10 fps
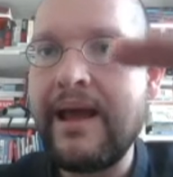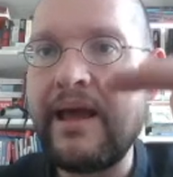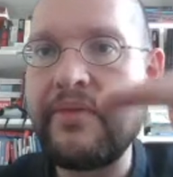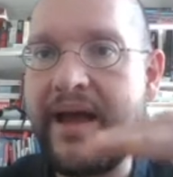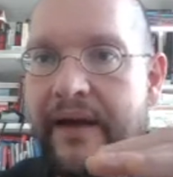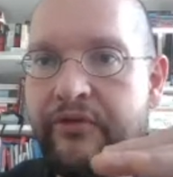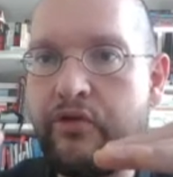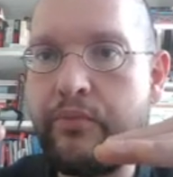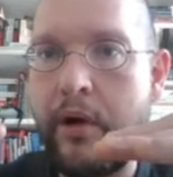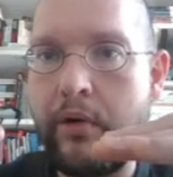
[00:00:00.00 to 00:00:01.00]
and they have
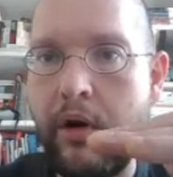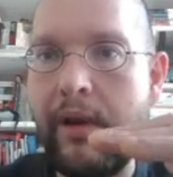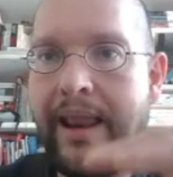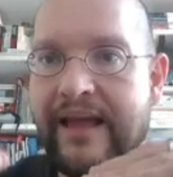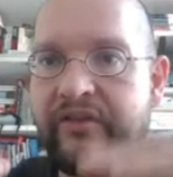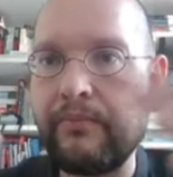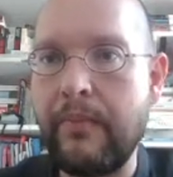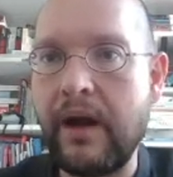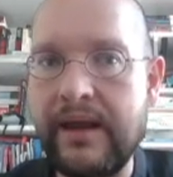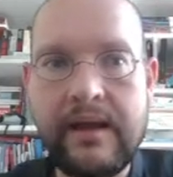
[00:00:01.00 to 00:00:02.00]
to borrow less
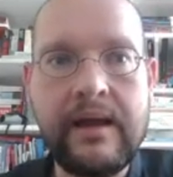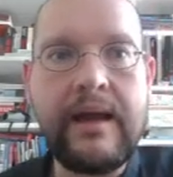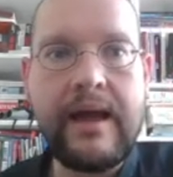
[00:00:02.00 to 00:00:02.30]
money.